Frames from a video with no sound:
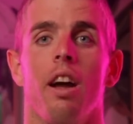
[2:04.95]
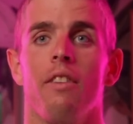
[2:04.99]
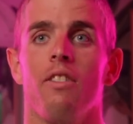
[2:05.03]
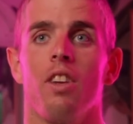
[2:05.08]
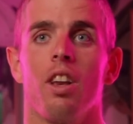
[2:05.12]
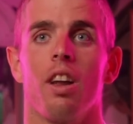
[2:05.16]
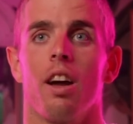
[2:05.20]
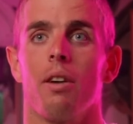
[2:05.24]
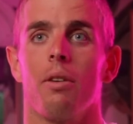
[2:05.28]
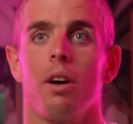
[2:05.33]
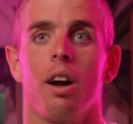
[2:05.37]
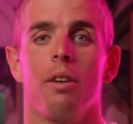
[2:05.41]
I
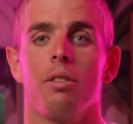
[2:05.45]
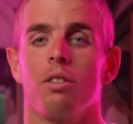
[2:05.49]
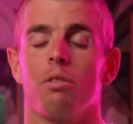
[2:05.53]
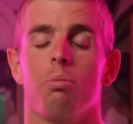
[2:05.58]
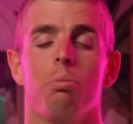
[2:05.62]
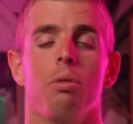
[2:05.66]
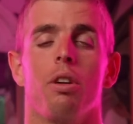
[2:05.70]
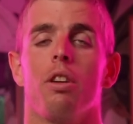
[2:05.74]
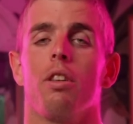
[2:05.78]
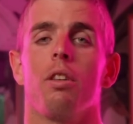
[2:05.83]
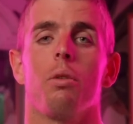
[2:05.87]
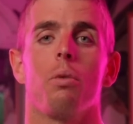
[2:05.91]
mean, I was
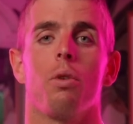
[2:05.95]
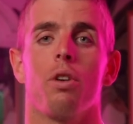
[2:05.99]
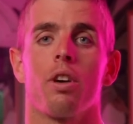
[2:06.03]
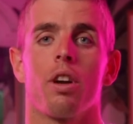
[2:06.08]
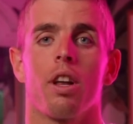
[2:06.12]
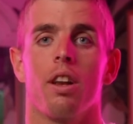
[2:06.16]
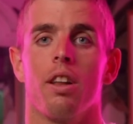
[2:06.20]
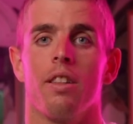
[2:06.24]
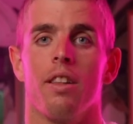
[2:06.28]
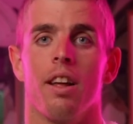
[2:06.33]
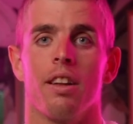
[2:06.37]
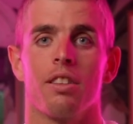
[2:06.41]
barely
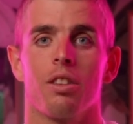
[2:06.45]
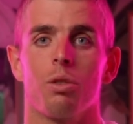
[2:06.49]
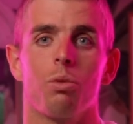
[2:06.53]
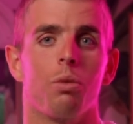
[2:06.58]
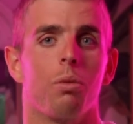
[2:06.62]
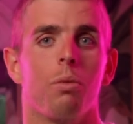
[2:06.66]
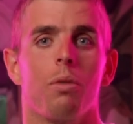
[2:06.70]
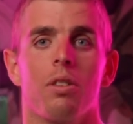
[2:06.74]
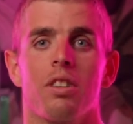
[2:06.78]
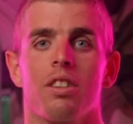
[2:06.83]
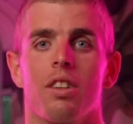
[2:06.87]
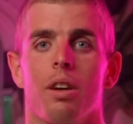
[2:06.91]
working in that
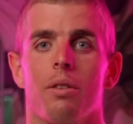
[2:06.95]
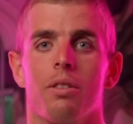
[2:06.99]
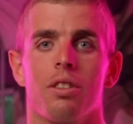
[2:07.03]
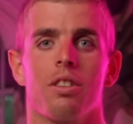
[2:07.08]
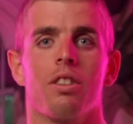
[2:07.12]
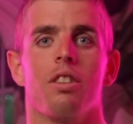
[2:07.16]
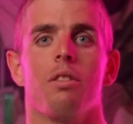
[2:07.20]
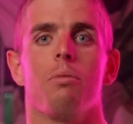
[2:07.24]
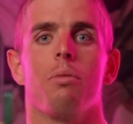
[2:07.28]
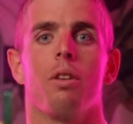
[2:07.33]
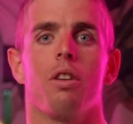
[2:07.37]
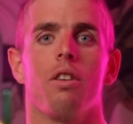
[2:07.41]
swim once I was
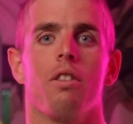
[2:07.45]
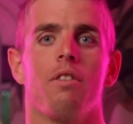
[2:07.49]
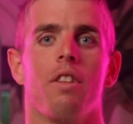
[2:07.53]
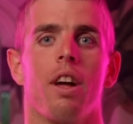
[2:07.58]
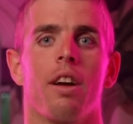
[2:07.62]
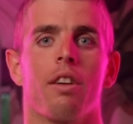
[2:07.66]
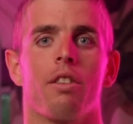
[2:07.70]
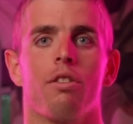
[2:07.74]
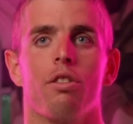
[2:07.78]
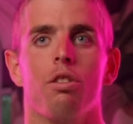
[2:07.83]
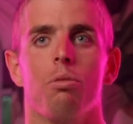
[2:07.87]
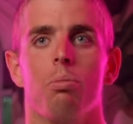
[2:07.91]
in the middle of
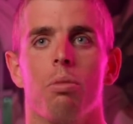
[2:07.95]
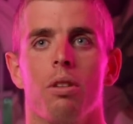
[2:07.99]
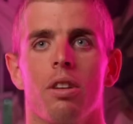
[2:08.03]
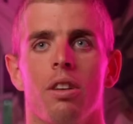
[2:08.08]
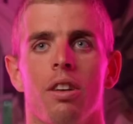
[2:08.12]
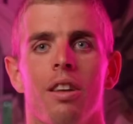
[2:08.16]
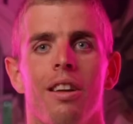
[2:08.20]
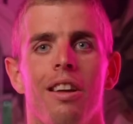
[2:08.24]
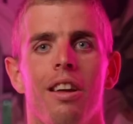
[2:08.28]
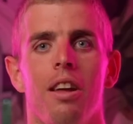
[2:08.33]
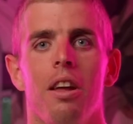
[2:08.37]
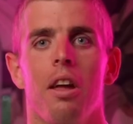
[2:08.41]
that group,
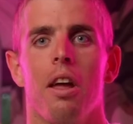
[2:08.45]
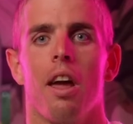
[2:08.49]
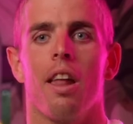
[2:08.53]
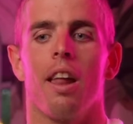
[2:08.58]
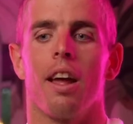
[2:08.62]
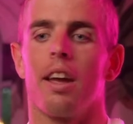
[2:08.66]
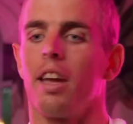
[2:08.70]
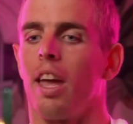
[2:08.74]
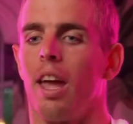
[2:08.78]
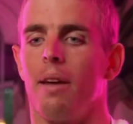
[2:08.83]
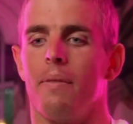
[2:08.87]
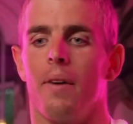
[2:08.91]
and
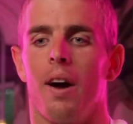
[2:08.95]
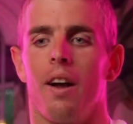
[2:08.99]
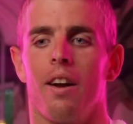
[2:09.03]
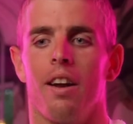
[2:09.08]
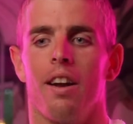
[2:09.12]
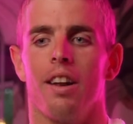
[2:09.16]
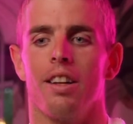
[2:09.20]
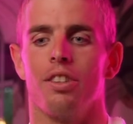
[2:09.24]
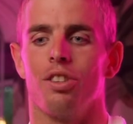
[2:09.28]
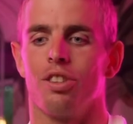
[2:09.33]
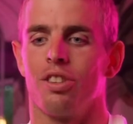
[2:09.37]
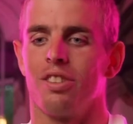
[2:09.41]
I came out
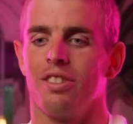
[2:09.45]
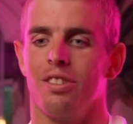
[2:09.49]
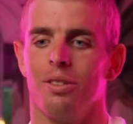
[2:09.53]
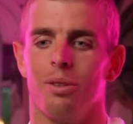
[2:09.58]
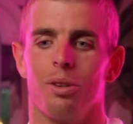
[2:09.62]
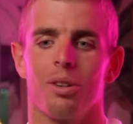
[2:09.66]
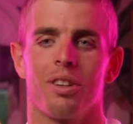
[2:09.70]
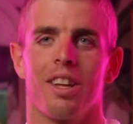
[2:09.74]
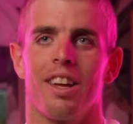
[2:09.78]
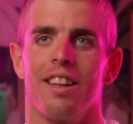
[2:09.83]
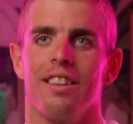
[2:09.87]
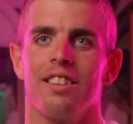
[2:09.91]
and I just knew,
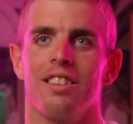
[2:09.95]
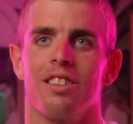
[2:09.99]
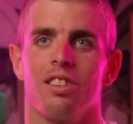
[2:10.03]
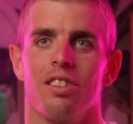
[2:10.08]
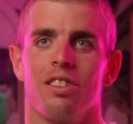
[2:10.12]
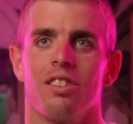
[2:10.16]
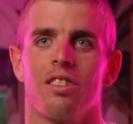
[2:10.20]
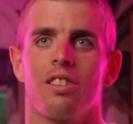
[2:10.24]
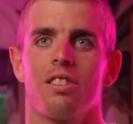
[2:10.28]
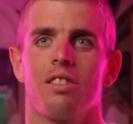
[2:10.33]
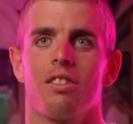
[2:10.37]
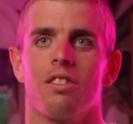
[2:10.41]
okay, this
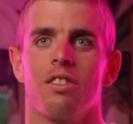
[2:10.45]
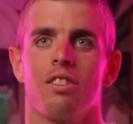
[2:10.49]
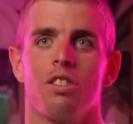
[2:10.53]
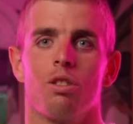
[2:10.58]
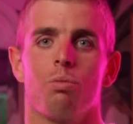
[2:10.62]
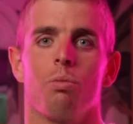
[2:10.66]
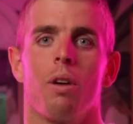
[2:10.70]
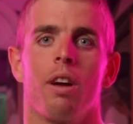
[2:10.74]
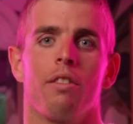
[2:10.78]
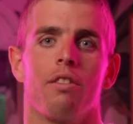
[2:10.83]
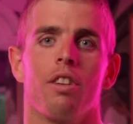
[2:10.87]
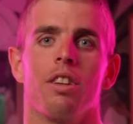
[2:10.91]

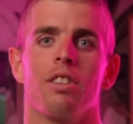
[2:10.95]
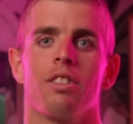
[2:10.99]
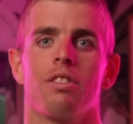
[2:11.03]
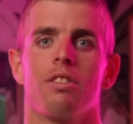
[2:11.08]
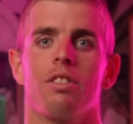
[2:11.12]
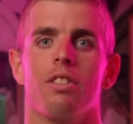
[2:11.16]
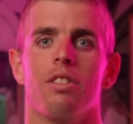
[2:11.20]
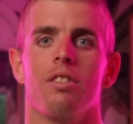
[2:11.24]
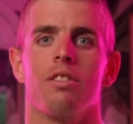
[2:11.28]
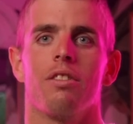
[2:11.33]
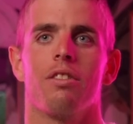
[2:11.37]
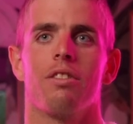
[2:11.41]
is my race
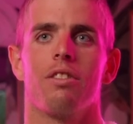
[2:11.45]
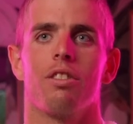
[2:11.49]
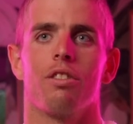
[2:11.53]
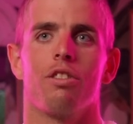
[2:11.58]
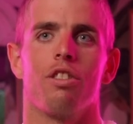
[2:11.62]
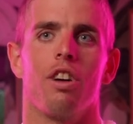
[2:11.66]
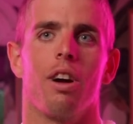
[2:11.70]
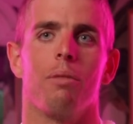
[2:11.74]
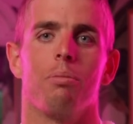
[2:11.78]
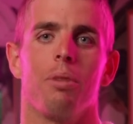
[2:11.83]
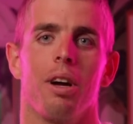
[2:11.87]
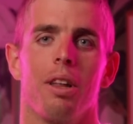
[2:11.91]
to
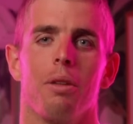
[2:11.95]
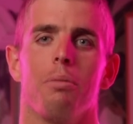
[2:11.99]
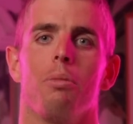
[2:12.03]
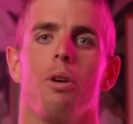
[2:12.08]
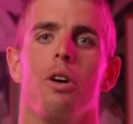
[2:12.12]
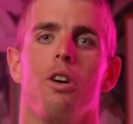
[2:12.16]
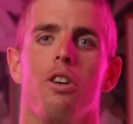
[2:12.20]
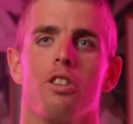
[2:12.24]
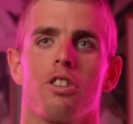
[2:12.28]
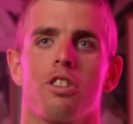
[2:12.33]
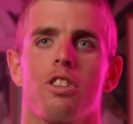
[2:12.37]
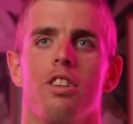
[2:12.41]
grab by the
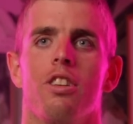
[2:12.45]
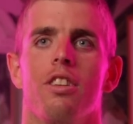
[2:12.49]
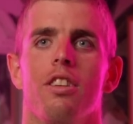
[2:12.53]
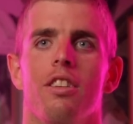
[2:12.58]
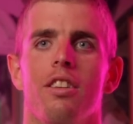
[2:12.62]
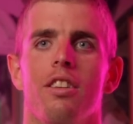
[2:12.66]
balls.